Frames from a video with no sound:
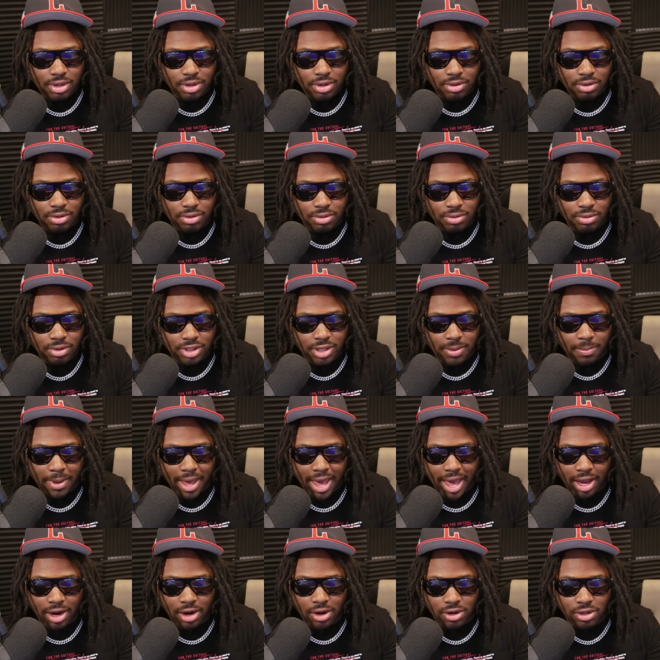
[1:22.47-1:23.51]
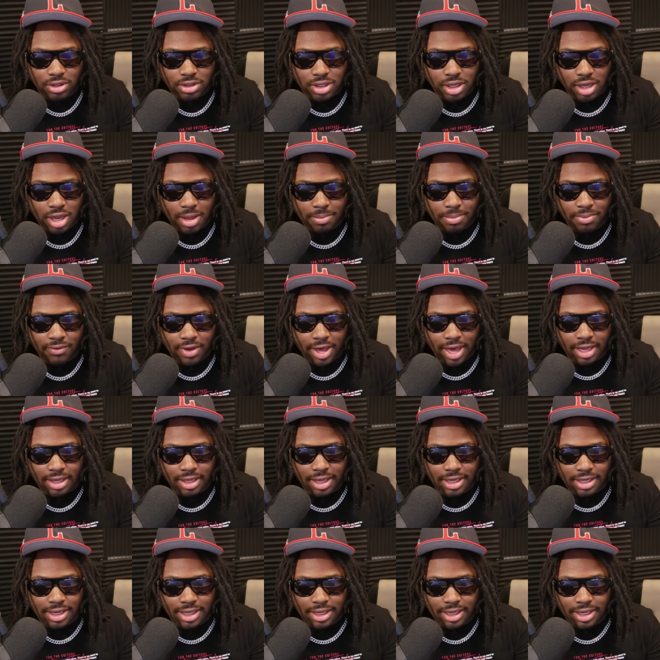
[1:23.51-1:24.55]
with the Bad Girls Club of LA.
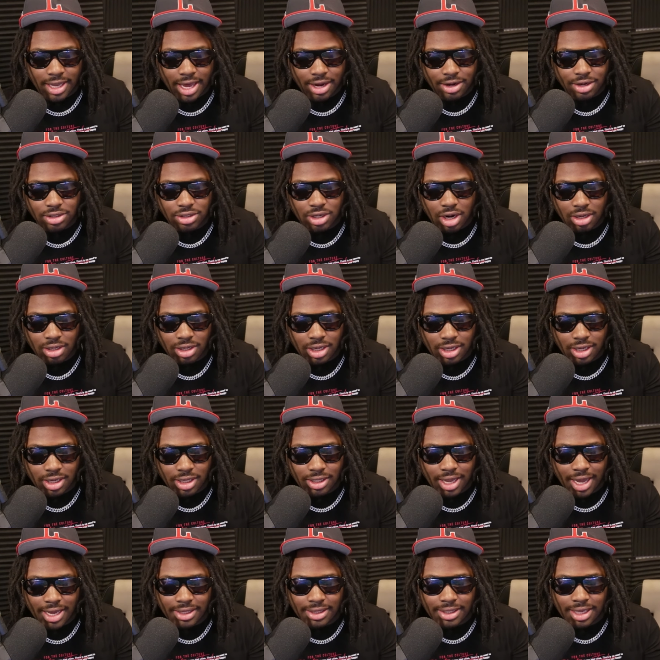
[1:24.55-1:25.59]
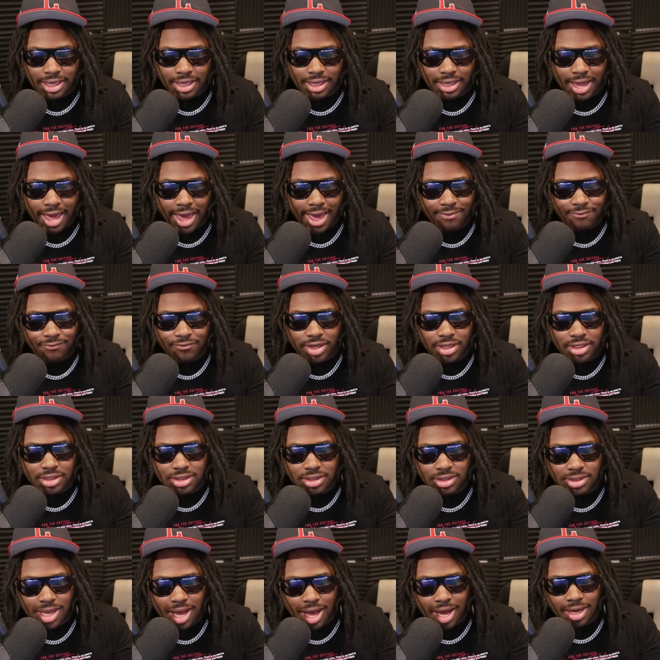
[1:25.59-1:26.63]
The Lakers are looking like the laughing
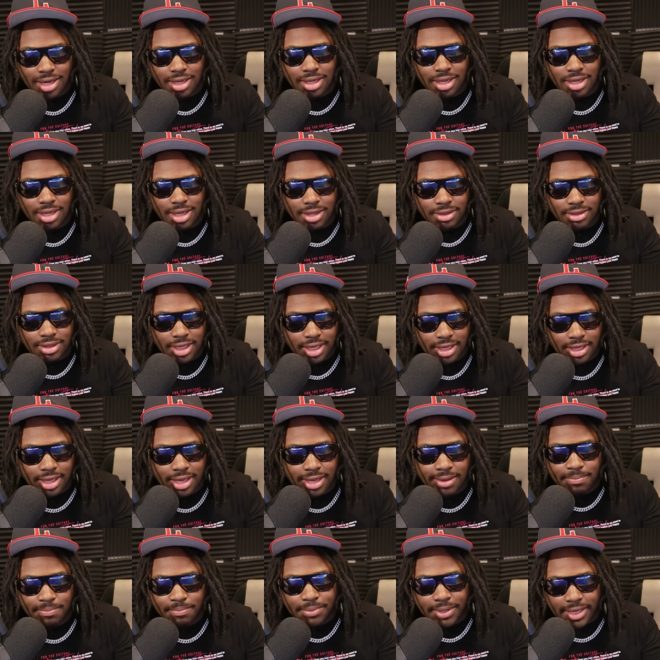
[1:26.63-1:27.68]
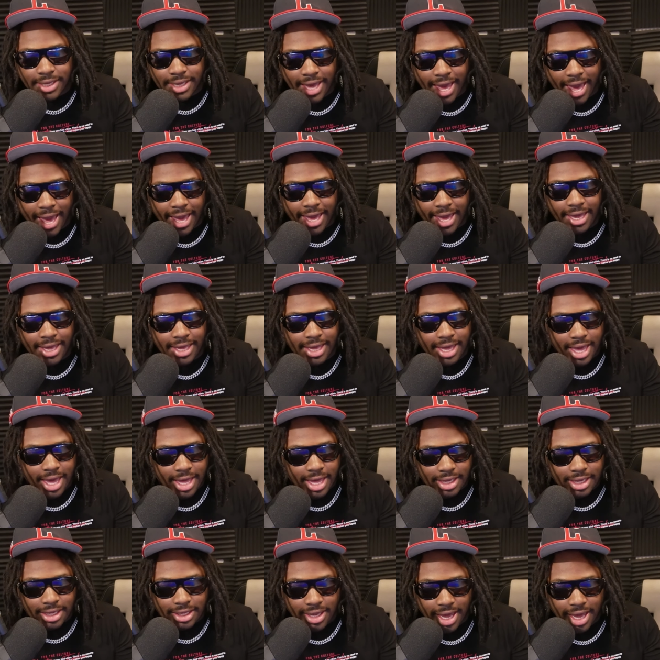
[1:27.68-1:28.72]
stock of the NBA,
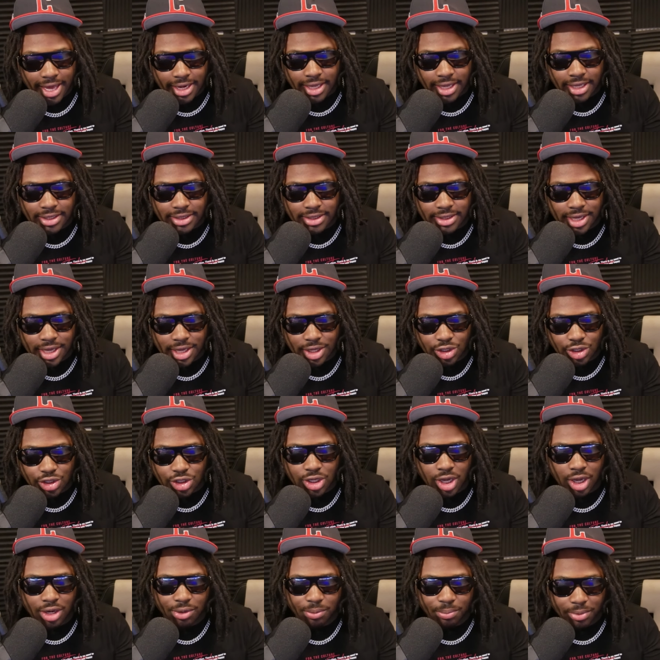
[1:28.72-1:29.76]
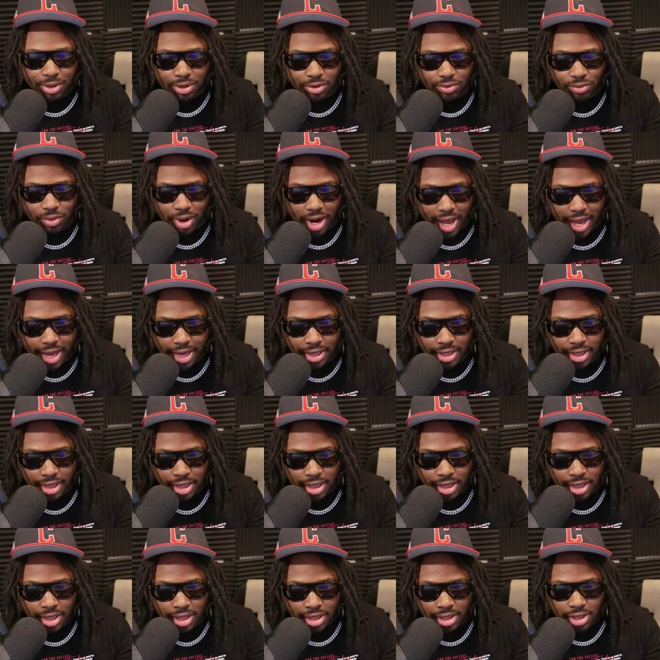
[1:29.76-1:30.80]
ladies and gentlemen, right?
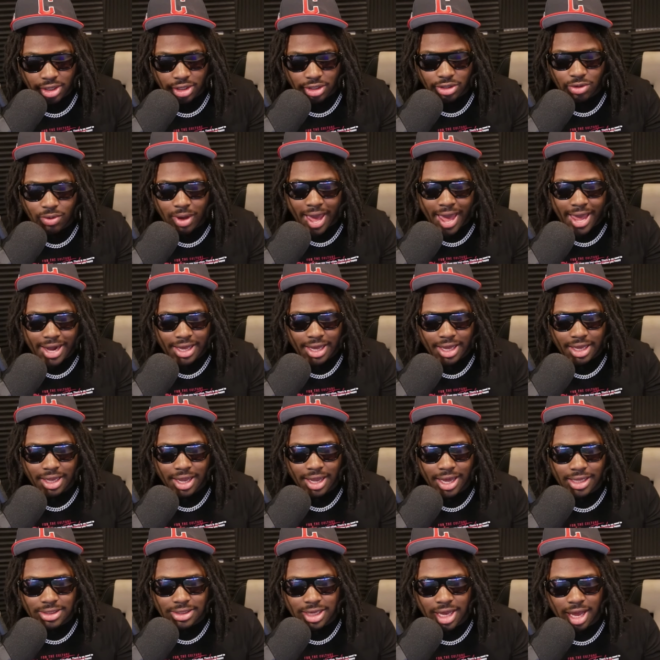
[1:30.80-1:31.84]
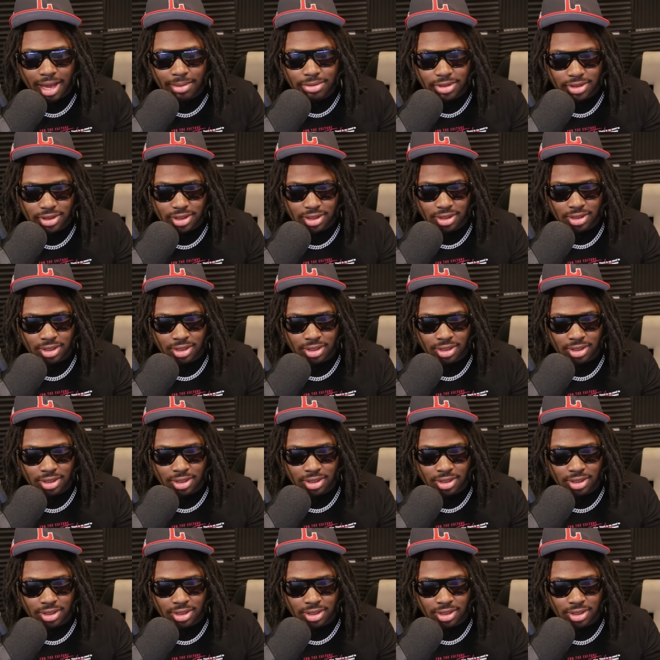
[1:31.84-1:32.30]
You had Klay Thompson